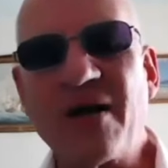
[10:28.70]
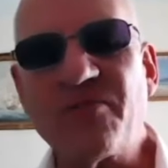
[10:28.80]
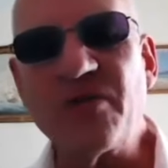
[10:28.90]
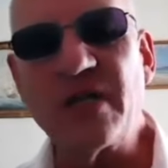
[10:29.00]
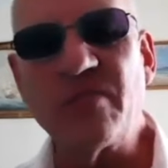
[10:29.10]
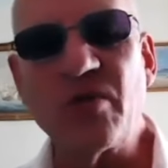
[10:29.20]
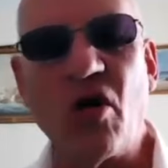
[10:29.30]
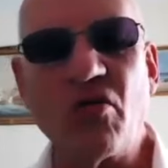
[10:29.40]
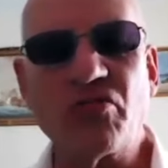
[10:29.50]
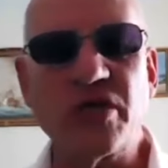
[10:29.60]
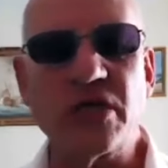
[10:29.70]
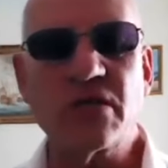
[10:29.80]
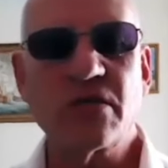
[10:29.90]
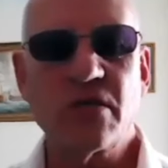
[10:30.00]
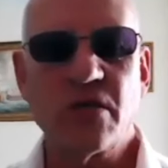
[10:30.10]
then backfilling them with
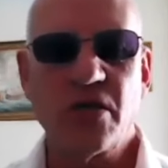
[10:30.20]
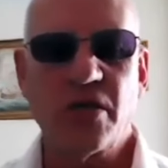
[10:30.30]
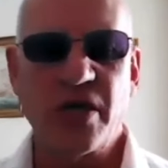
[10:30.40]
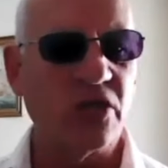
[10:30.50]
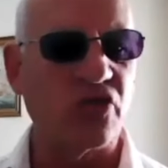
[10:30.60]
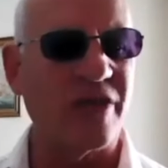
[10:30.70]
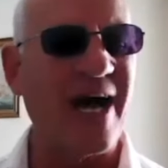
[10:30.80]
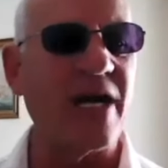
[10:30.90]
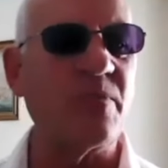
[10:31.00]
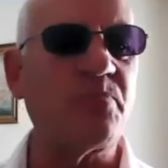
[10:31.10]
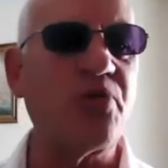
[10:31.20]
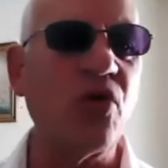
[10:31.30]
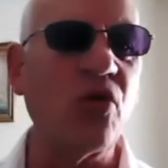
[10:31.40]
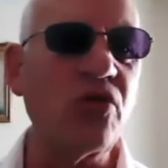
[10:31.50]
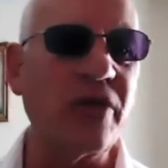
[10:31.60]
concrete. So they had to
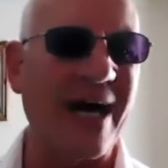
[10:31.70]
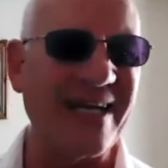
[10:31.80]
pull,